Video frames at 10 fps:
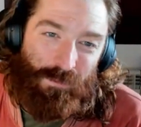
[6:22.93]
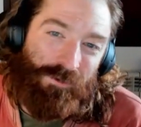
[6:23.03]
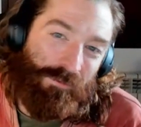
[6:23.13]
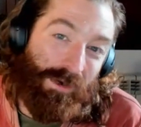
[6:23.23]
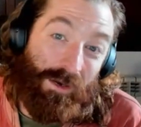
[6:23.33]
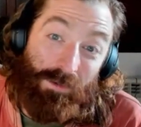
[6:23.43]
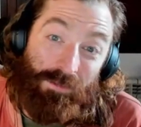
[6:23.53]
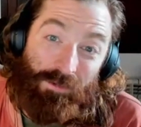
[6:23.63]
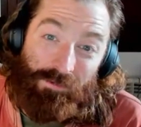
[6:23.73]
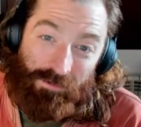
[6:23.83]
Whereas when I
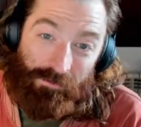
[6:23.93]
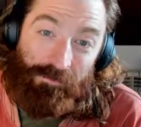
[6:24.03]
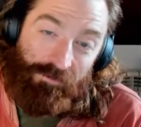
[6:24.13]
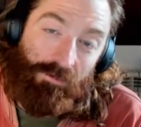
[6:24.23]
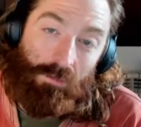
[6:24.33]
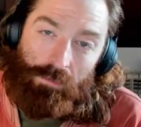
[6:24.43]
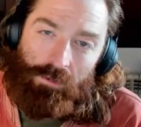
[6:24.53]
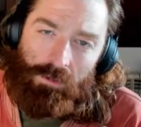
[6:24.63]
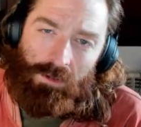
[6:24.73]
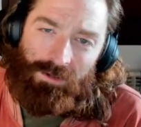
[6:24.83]
read those in a physical
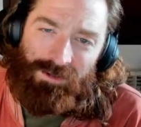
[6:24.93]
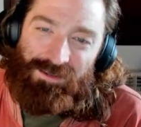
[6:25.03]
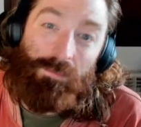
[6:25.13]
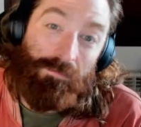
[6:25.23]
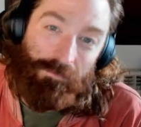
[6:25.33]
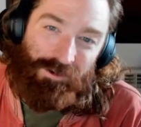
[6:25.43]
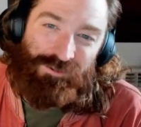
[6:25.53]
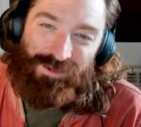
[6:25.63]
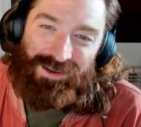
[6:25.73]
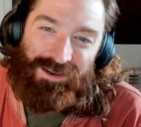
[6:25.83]
book, it's a bit
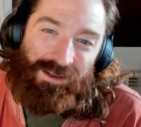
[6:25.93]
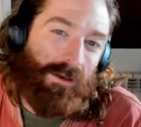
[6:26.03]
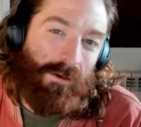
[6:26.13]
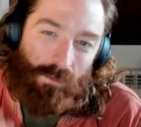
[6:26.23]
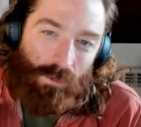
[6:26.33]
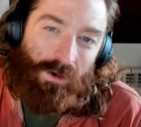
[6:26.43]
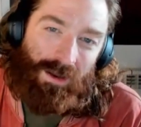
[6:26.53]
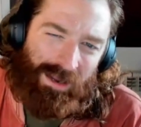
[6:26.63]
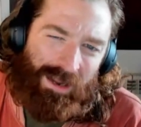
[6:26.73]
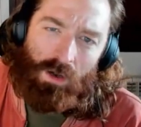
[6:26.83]
frustrating, or
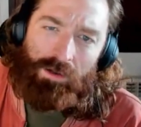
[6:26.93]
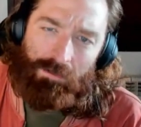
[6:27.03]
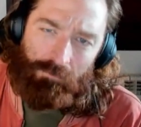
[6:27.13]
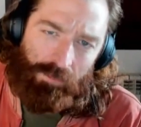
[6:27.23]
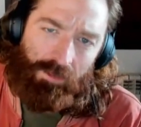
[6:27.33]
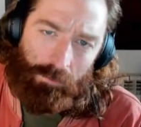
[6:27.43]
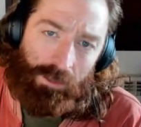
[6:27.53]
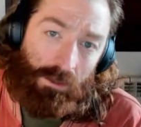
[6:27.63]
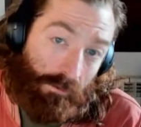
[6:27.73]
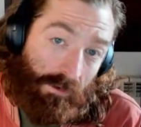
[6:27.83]
I want everything to be
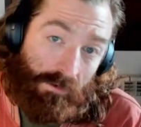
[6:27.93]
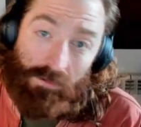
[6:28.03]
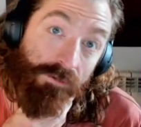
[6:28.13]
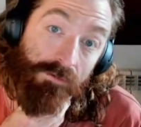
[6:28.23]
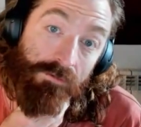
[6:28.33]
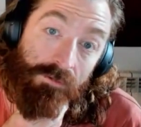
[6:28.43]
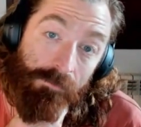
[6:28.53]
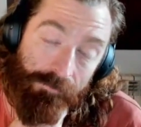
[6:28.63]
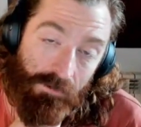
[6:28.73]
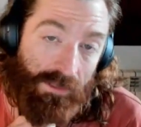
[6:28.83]
included. Do, do you
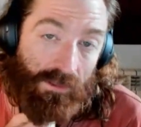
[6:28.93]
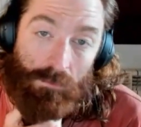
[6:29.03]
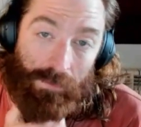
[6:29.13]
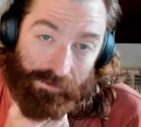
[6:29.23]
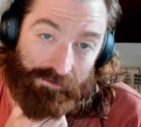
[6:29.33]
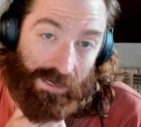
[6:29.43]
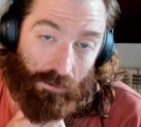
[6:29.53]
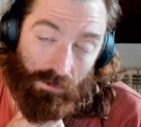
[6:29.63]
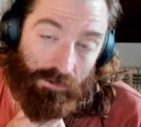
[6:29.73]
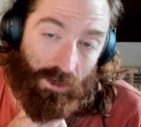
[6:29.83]
feel like you missed
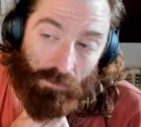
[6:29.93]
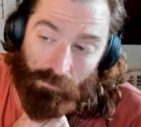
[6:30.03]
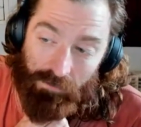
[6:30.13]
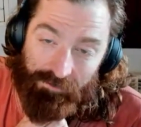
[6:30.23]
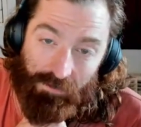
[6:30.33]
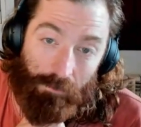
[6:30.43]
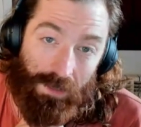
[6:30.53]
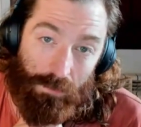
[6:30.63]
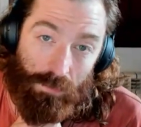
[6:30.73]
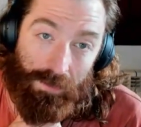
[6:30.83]
out on not releasing a
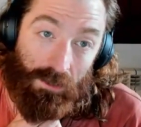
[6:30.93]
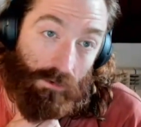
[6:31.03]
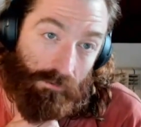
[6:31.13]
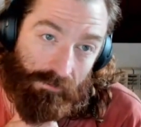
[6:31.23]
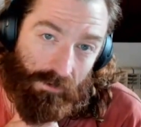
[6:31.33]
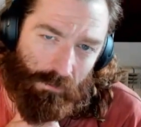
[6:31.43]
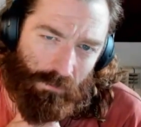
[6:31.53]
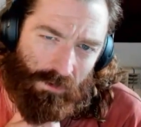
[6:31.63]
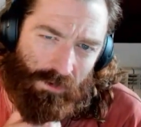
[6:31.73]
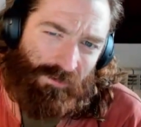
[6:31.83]
paperback also?
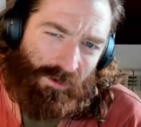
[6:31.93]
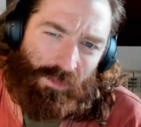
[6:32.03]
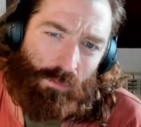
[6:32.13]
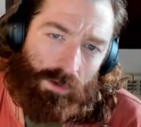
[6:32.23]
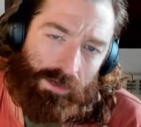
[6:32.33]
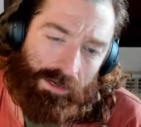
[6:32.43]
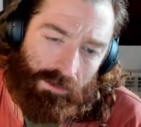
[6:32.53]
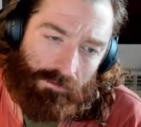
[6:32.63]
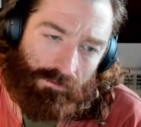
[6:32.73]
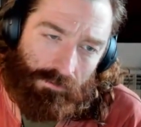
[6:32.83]
Because on the one
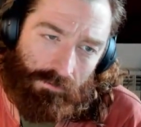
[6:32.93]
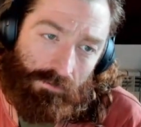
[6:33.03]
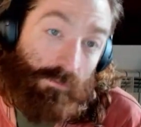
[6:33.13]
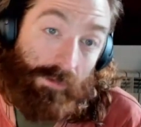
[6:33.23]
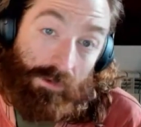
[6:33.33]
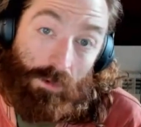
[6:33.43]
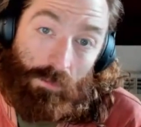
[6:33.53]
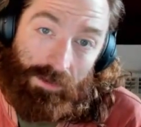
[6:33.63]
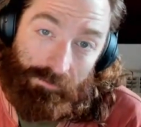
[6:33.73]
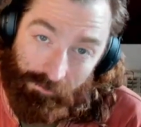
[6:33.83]
hand, Newsletter
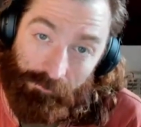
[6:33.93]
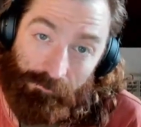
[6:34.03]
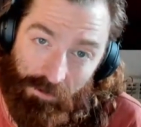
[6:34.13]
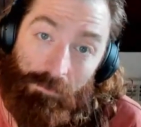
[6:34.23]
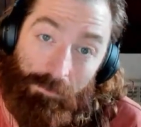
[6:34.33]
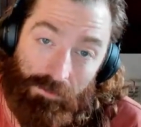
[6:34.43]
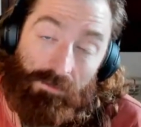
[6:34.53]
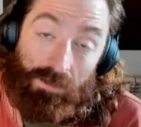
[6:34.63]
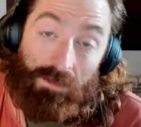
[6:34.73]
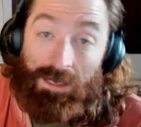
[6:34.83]
OS is
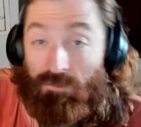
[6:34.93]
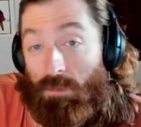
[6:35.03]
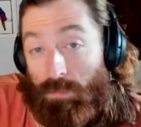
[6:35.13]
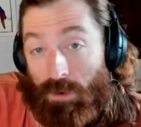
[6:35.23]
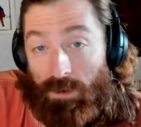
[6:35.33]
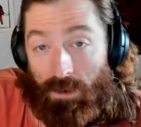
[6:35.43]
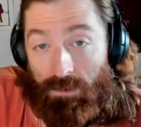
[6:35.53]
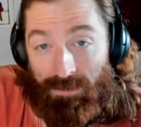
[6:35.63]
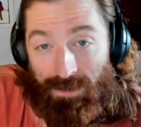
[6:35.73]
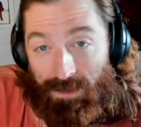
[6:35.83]
fundamentally a digital
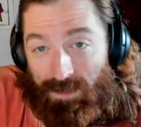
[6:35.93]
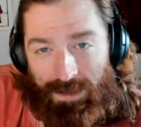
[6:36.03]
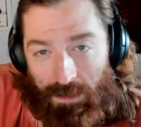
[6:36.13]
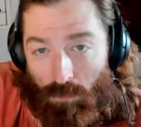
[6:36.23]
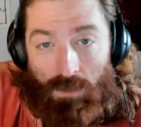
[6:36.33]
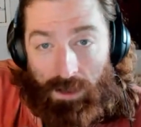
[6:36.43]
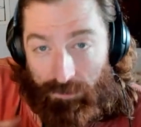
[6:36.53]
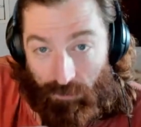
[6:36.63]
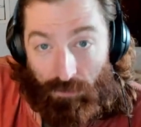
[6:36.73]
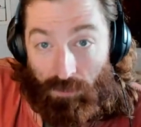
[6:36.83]
product. It, like yeah. it
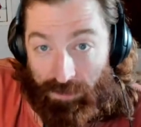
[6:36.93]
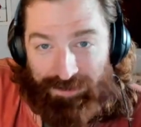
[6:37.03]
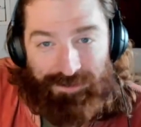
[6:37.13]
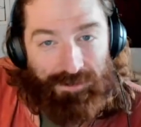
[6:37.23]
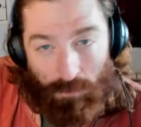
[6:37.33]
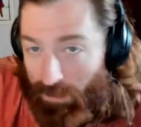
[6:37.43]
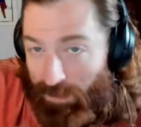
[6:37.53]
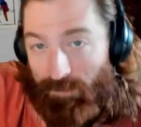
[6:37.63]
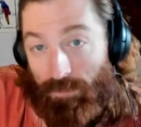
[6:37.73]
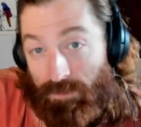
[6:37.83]
relies on the links, it
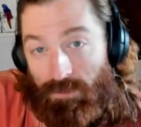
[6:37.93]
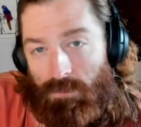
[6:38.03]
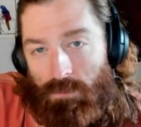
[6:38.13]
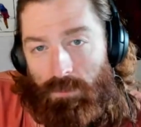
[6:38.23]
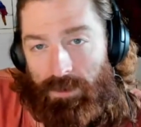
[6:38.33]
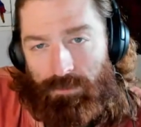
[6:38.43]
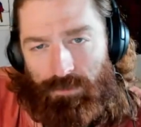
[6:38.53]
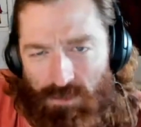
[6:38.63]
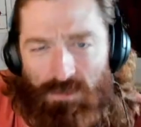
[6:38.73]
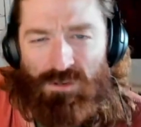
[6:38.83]
relies on the to do list.
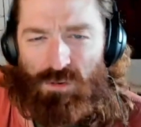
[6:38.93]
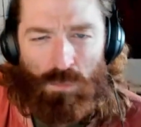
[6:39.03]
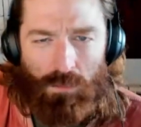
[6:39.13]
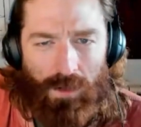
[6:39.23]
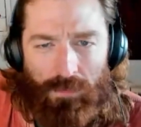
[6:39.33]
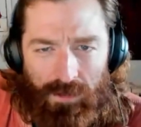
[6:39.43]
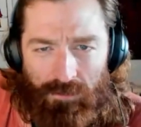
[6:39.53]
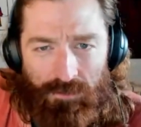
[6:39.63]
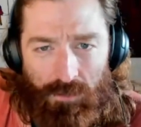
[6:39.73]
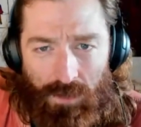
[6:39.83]
Do, do you regret
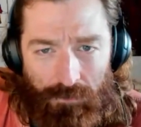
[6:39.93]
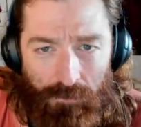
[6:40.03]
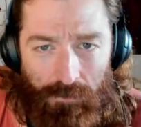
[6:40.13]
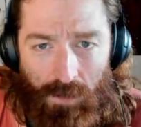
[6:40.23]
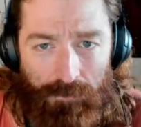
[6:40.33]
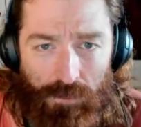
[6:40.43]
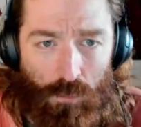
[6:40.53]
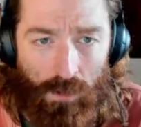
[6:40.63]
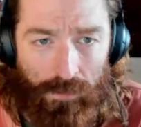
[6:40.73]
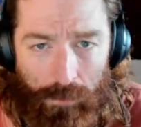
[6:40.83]
this? Do you have a, a view
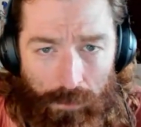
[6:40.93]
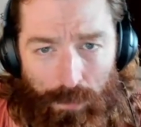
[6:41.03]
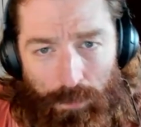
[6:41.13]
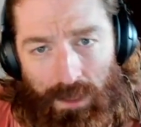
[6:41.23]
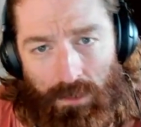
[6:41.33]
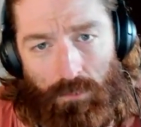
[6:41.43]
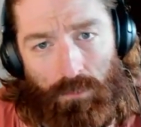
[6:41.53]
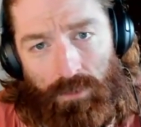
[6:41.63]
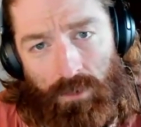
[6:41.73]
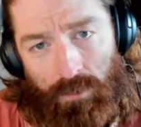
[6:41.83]
on the mm-hmm. paperback
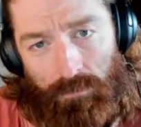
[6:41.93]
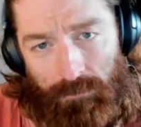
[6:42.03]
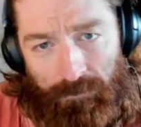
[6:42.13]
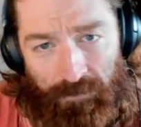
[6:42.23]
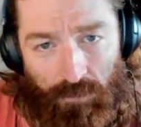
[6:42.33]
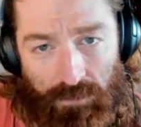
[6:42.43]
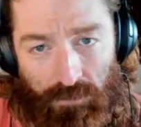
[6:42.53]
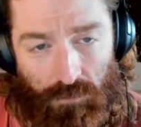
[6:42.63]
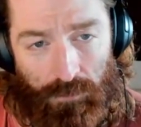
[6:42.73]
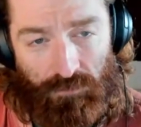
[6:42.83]
or the, the physical
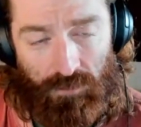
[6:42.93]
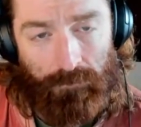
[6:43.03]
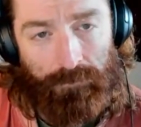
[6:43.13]
distribution?